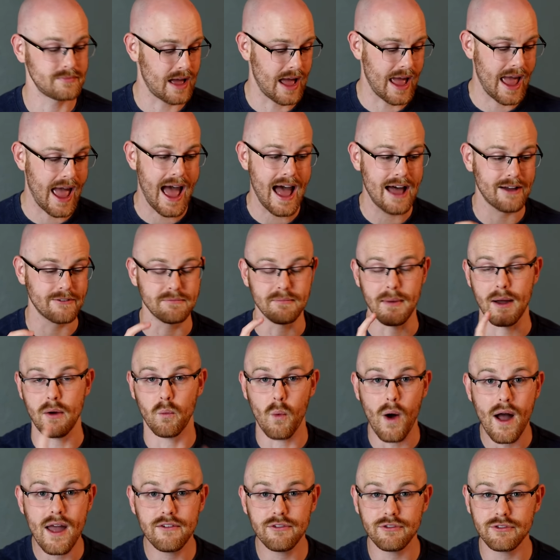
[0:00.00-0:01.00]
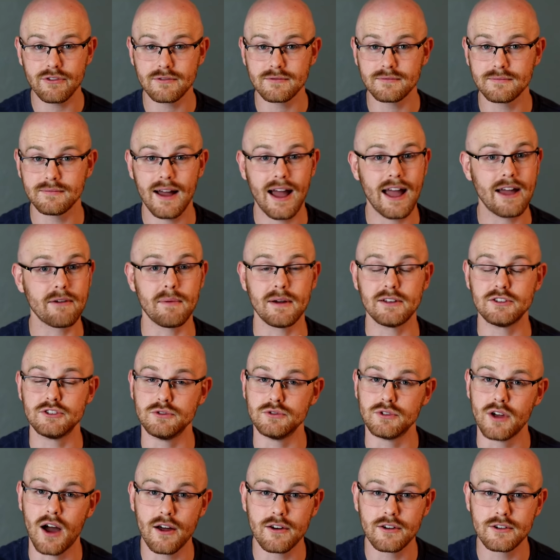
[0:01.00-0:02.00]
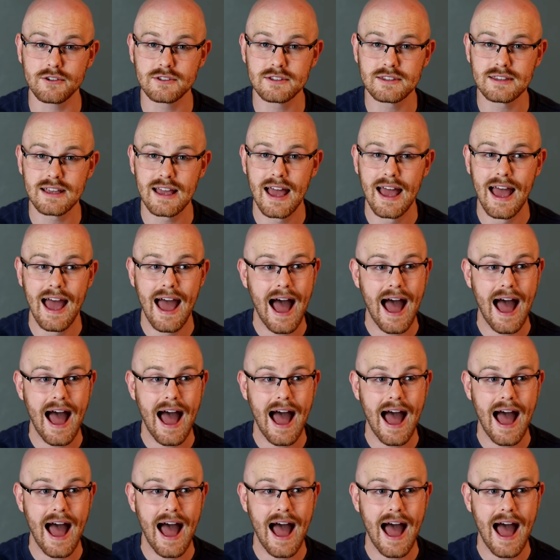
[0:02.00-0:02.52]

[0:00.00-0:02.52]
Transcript: I have my wife, I have my two daughters,